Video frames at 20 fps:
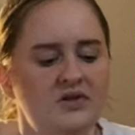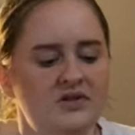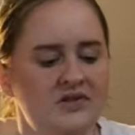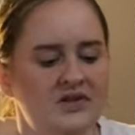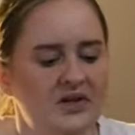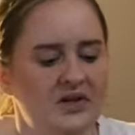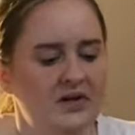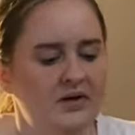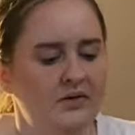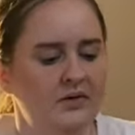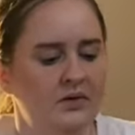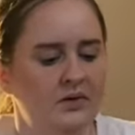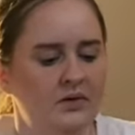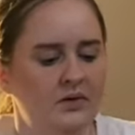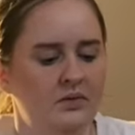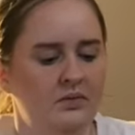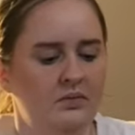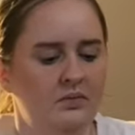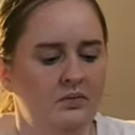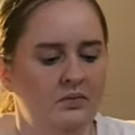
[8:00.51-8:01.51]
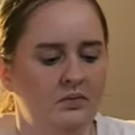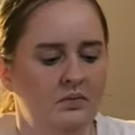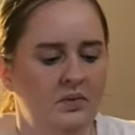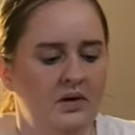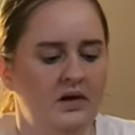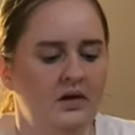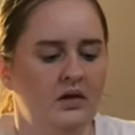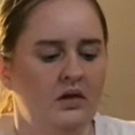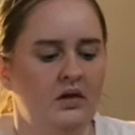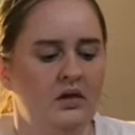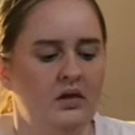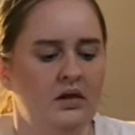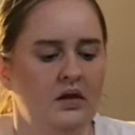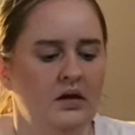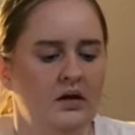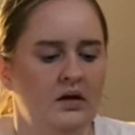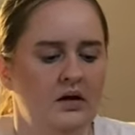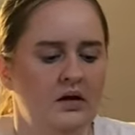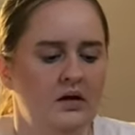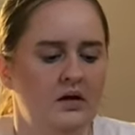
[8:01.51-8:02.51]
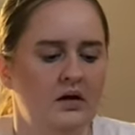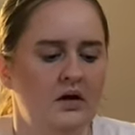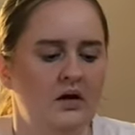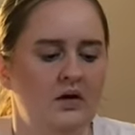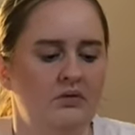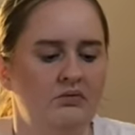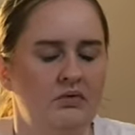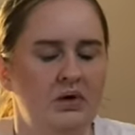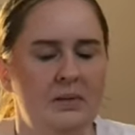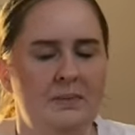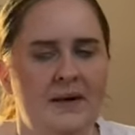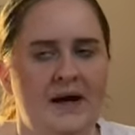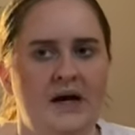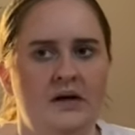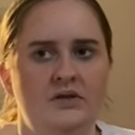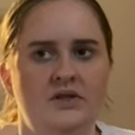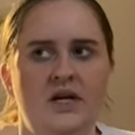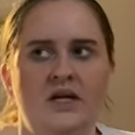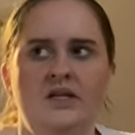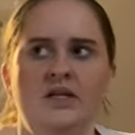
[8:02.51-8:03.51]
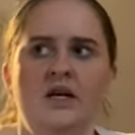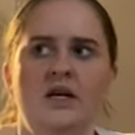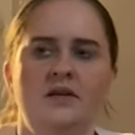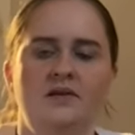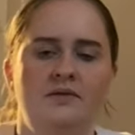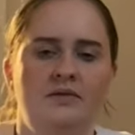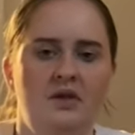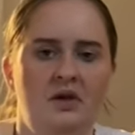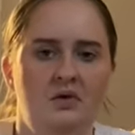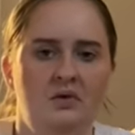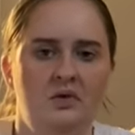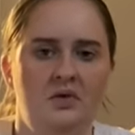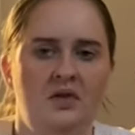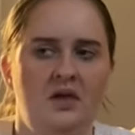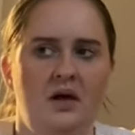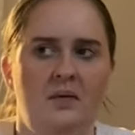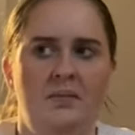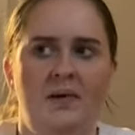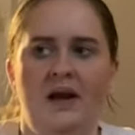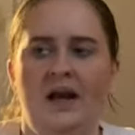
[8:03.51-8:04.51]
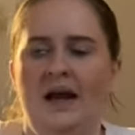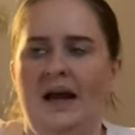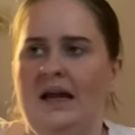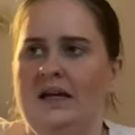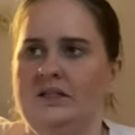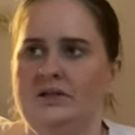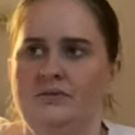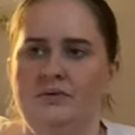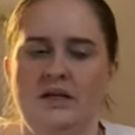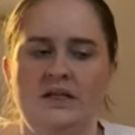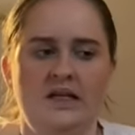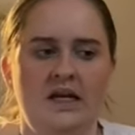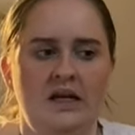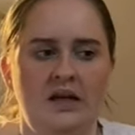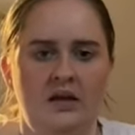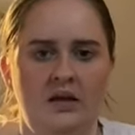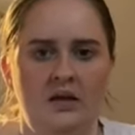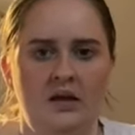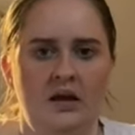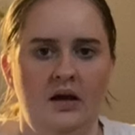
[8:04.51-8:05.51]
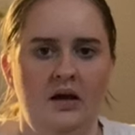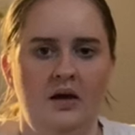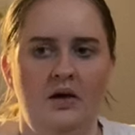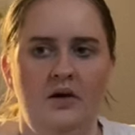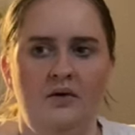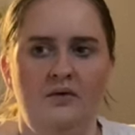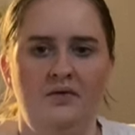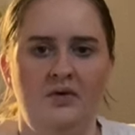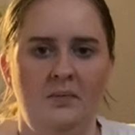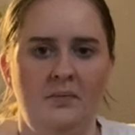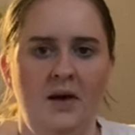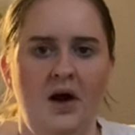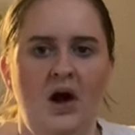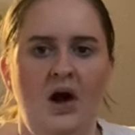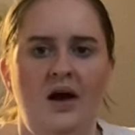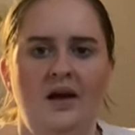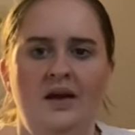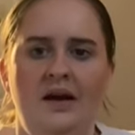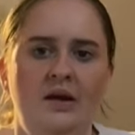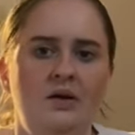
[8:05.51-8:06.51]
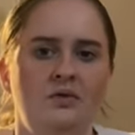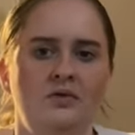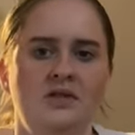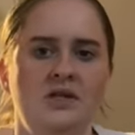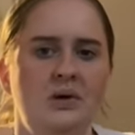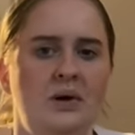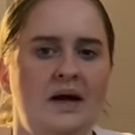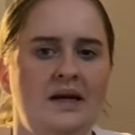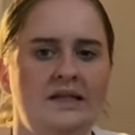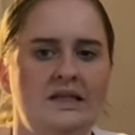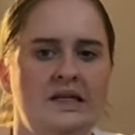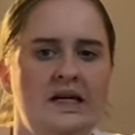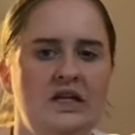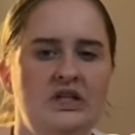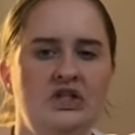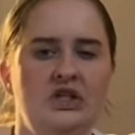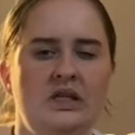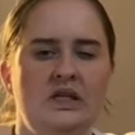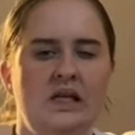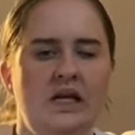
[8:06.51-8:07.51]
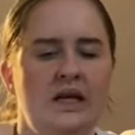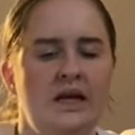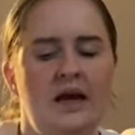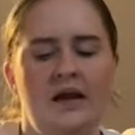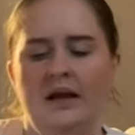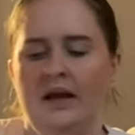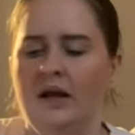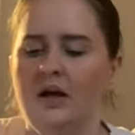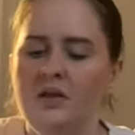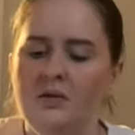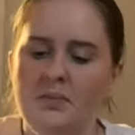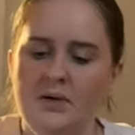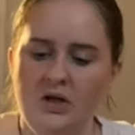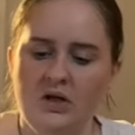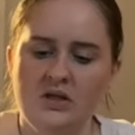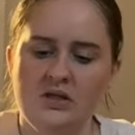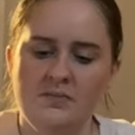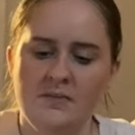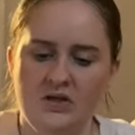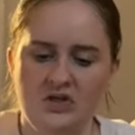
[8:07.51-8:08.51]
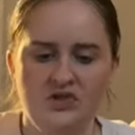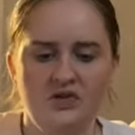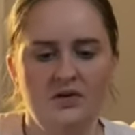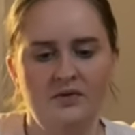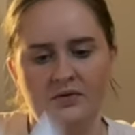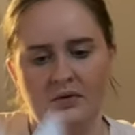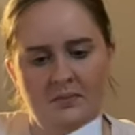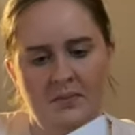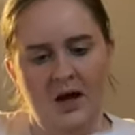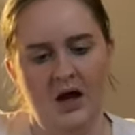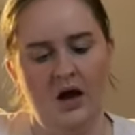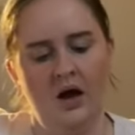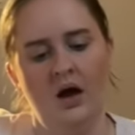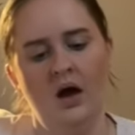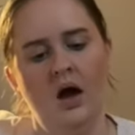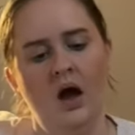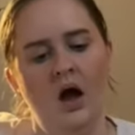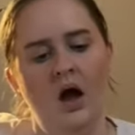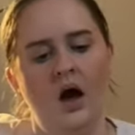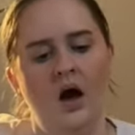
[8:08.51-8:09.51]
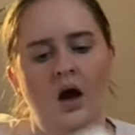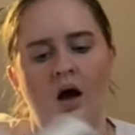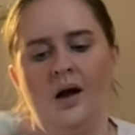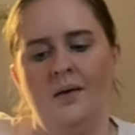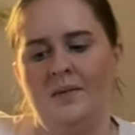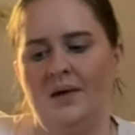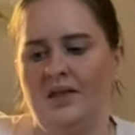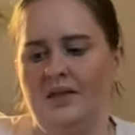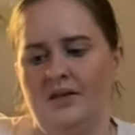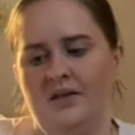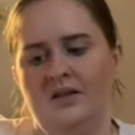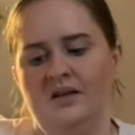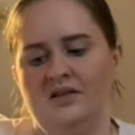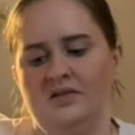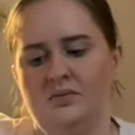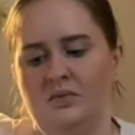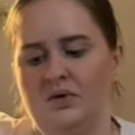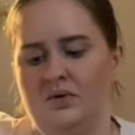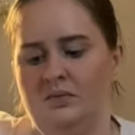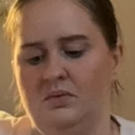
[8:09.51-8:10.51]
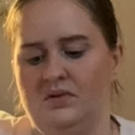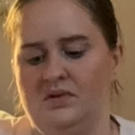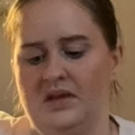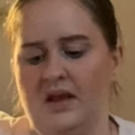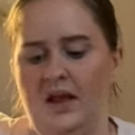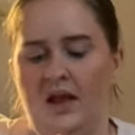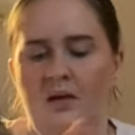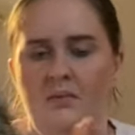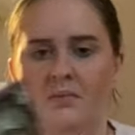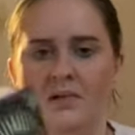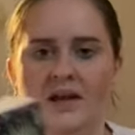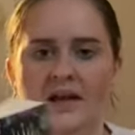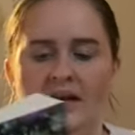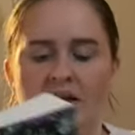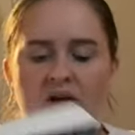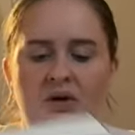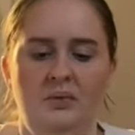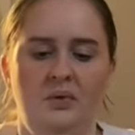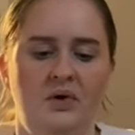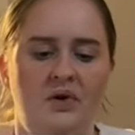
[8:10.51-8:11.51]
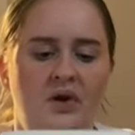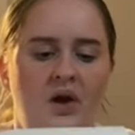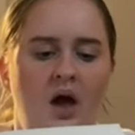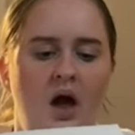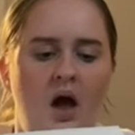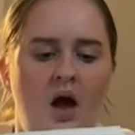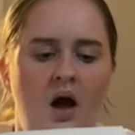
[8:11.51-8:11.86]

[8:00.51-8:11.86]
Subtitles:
So with Rootbound, I'd heard of the author, but I hadn't read anything from her, and I also hadn't actually seen any other books mentioned from her. And then this one was a complete new one.